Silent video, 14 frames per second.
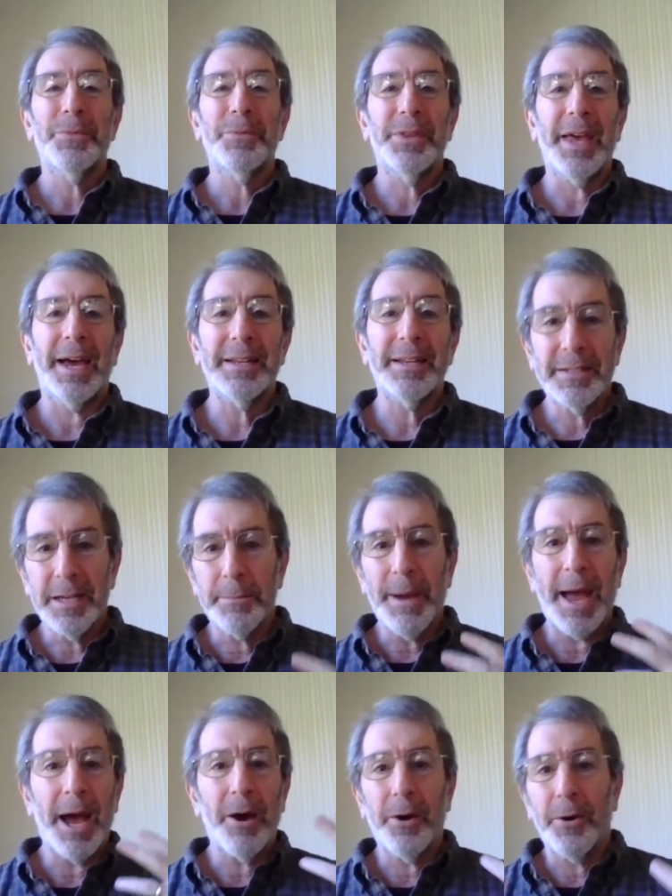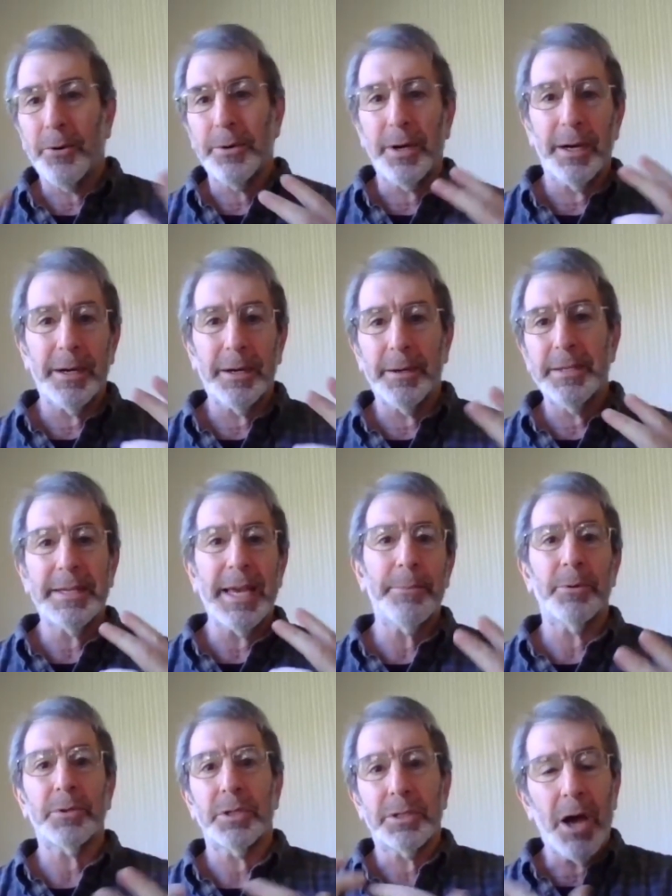that somehow is
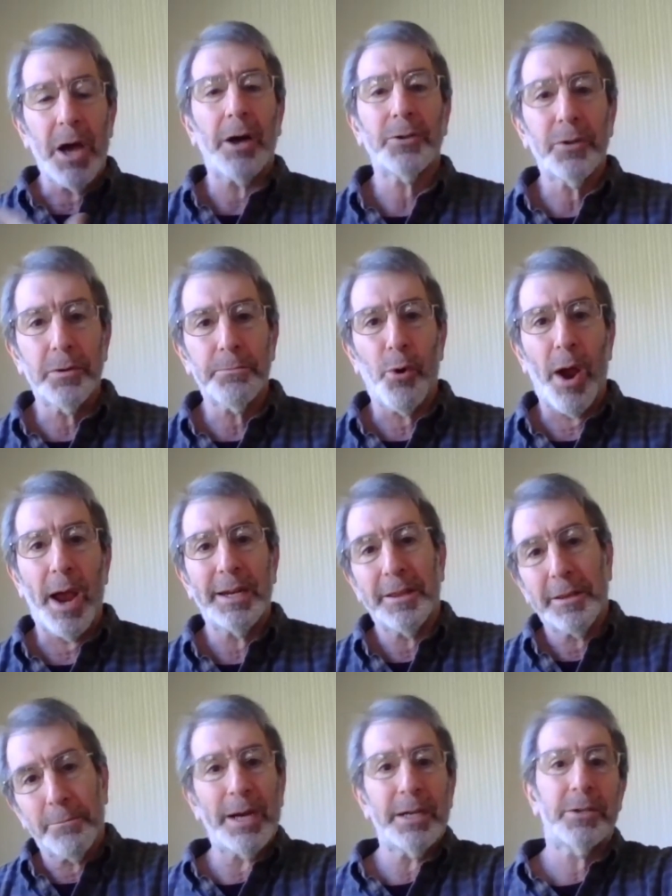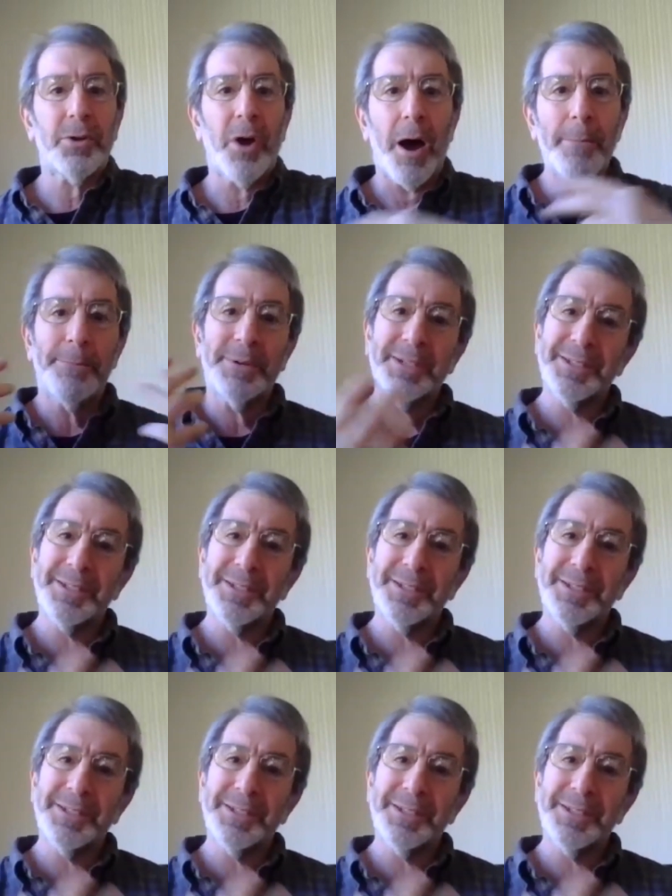able to talk to the brain, and the brain talks